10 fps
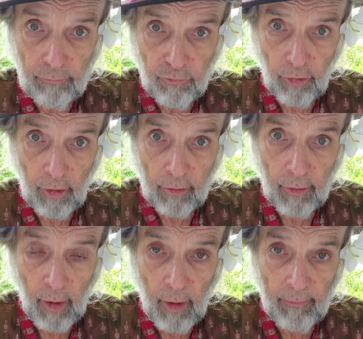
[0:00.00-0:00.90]

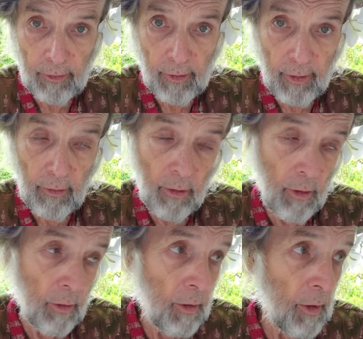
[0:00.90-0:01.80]
Charlotte Amalie.
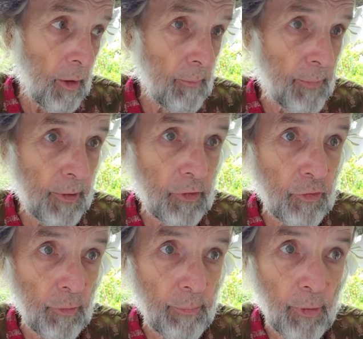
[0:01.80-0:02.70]
Oh,
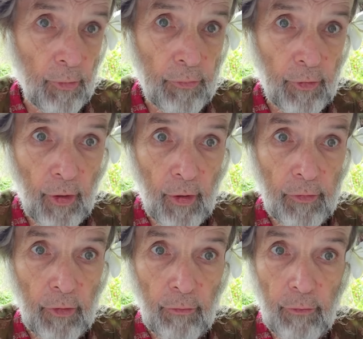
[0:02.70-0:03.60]
picture
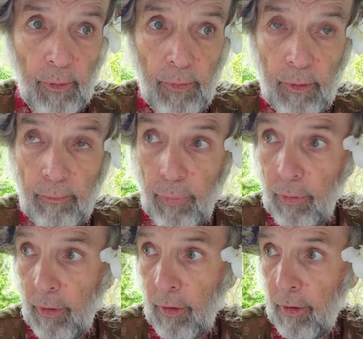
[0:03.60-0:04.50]
postcard, Caribbean
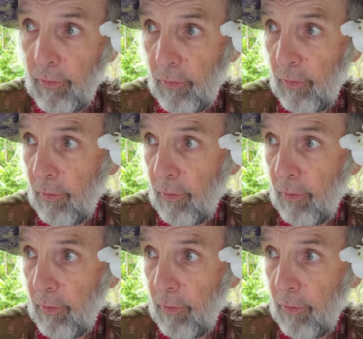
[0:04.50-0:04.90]
port.